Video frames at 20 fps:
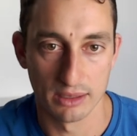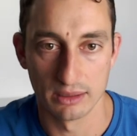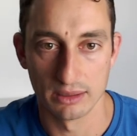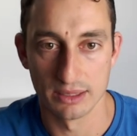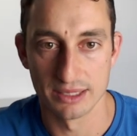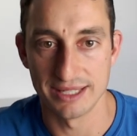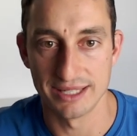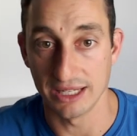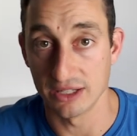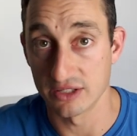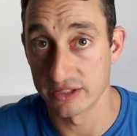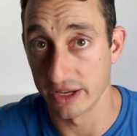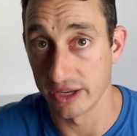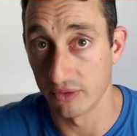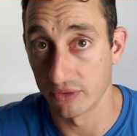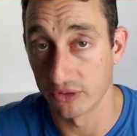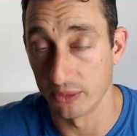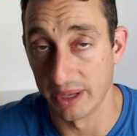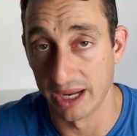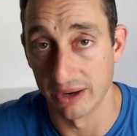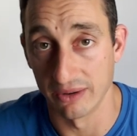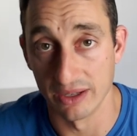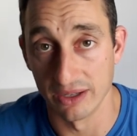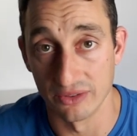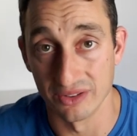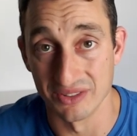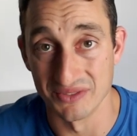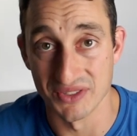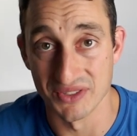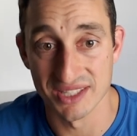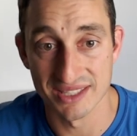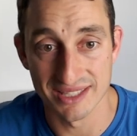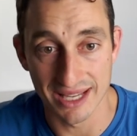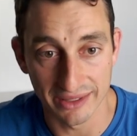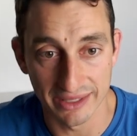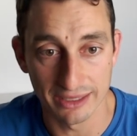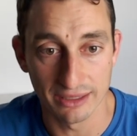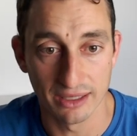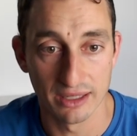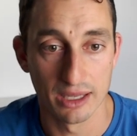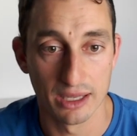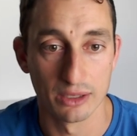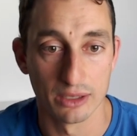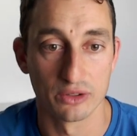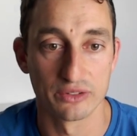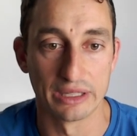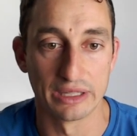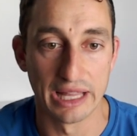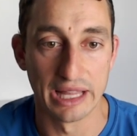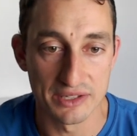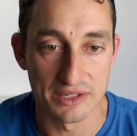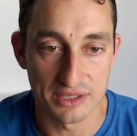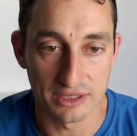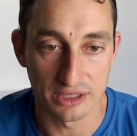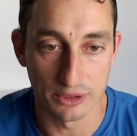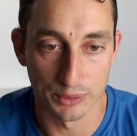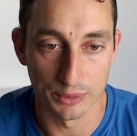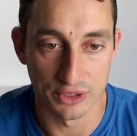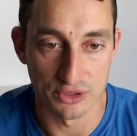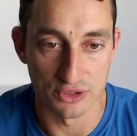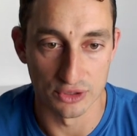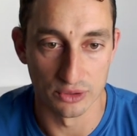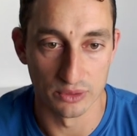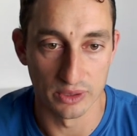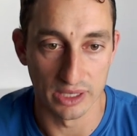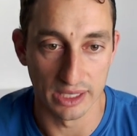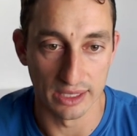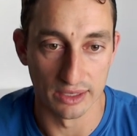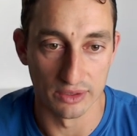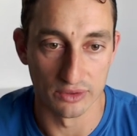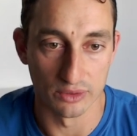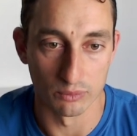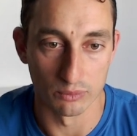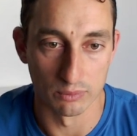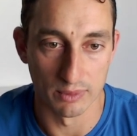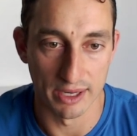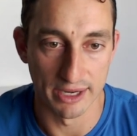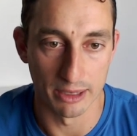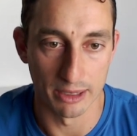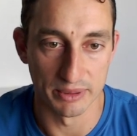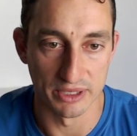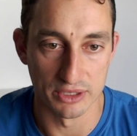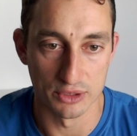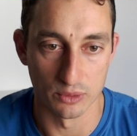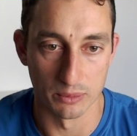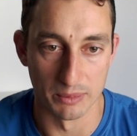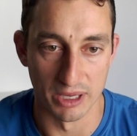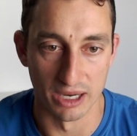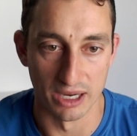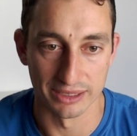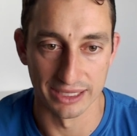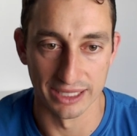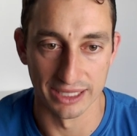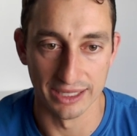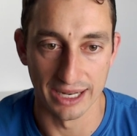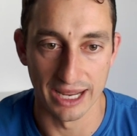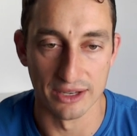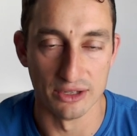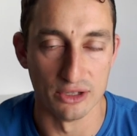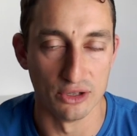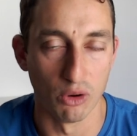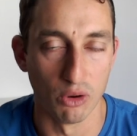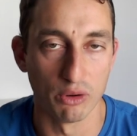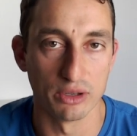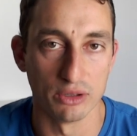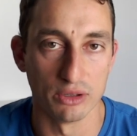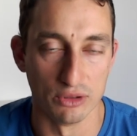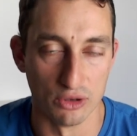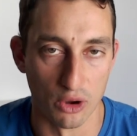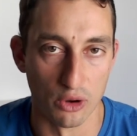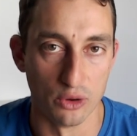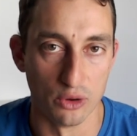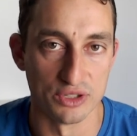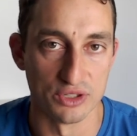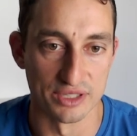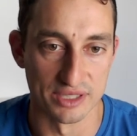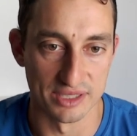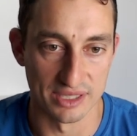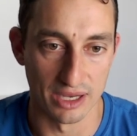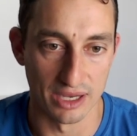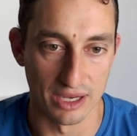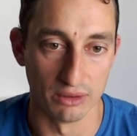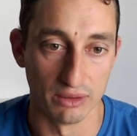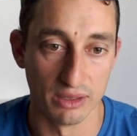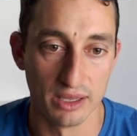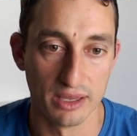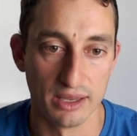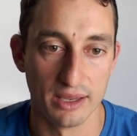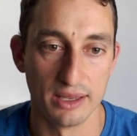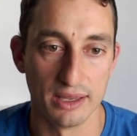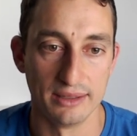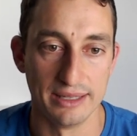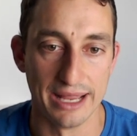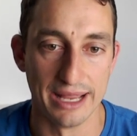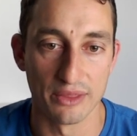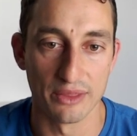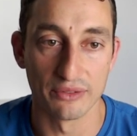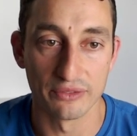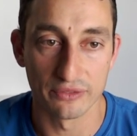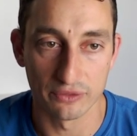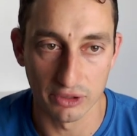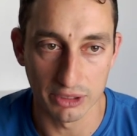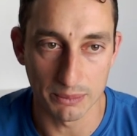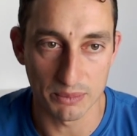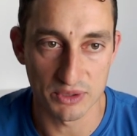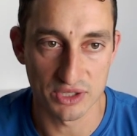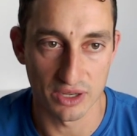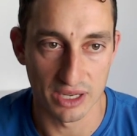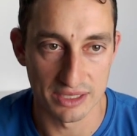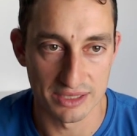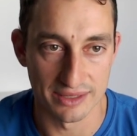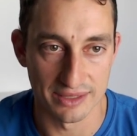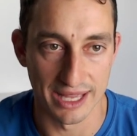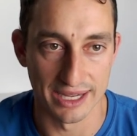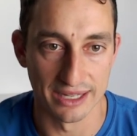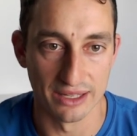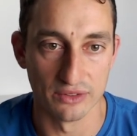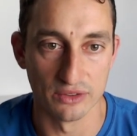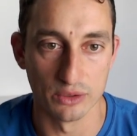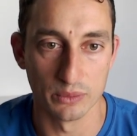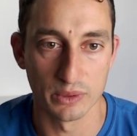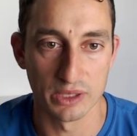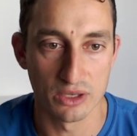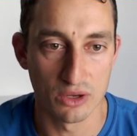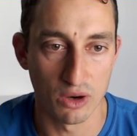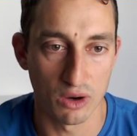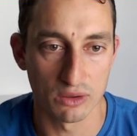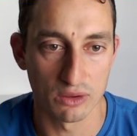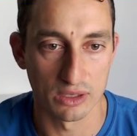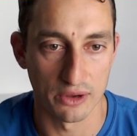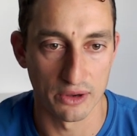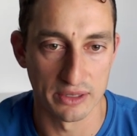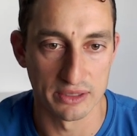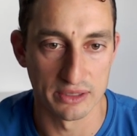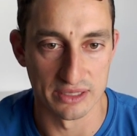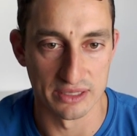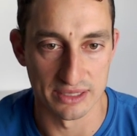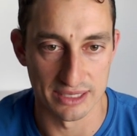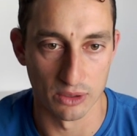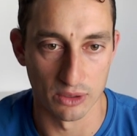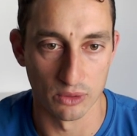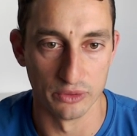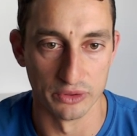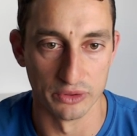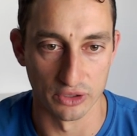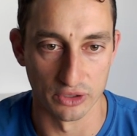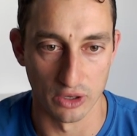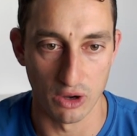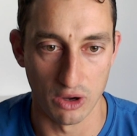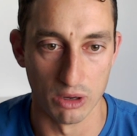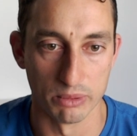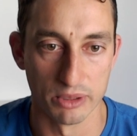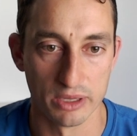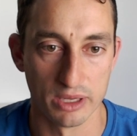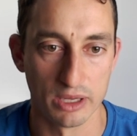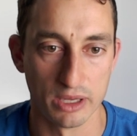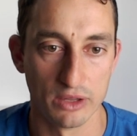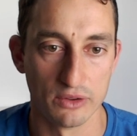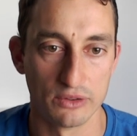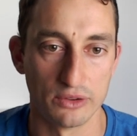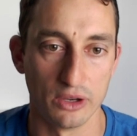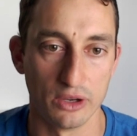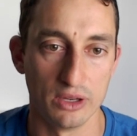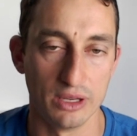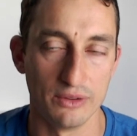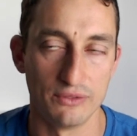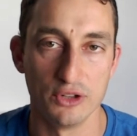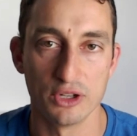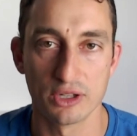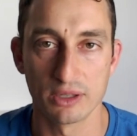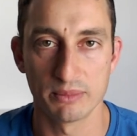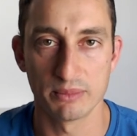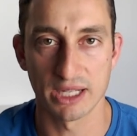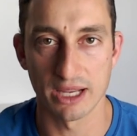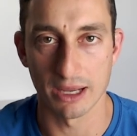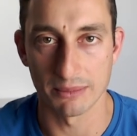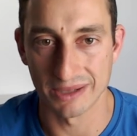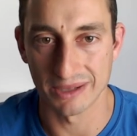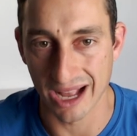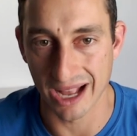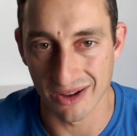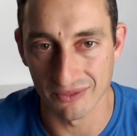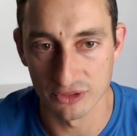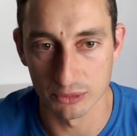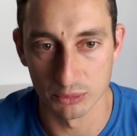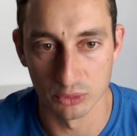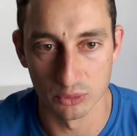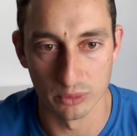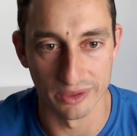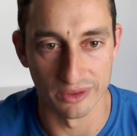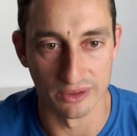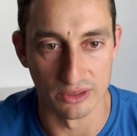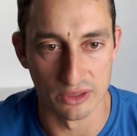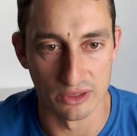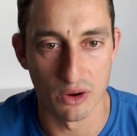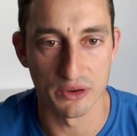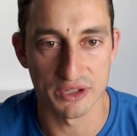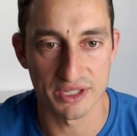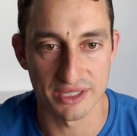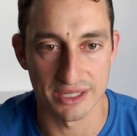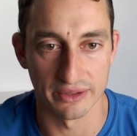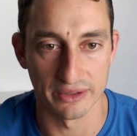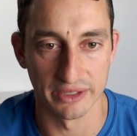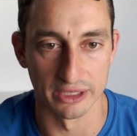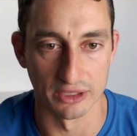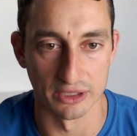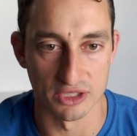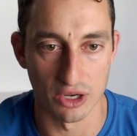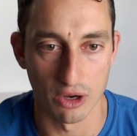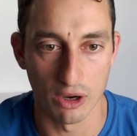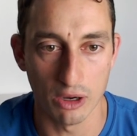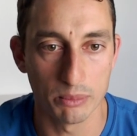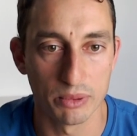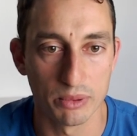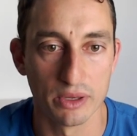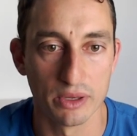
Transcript: Set yourself some areas of selling, because the last thing you want to do is run up into a market and not know to sell. Now, the flip side to that is you are not going to sell the top. So if you can become comfortable with not selling a top,